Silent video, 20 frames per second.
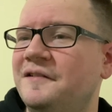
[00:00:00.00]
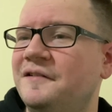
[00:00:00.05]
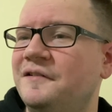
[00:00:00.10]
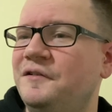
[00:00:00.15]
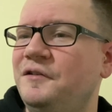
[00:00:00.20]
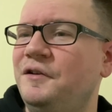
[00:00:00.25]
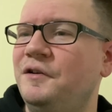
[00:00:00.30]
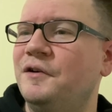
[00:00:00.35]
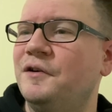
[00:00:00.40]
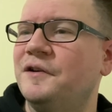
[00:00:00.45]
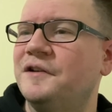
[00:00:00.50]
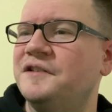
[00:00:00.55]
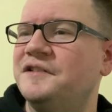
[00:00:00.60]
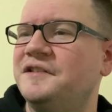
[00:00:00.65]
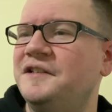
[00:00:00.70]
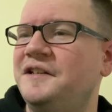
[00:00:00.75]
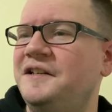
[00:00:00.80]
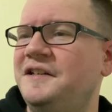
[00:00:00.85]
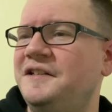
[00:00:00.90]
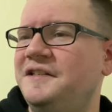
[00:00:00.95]
New York
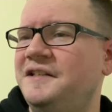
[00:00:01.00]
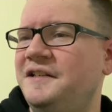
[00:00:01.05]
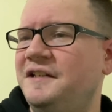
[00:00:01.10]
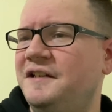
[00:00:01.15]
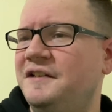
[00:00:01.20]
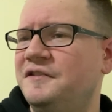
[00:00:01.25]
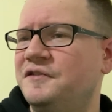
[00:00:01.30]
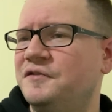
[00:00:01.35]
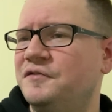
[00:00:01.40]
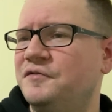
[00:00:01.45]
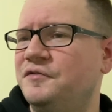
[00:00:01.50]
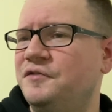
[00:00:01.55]
City teenager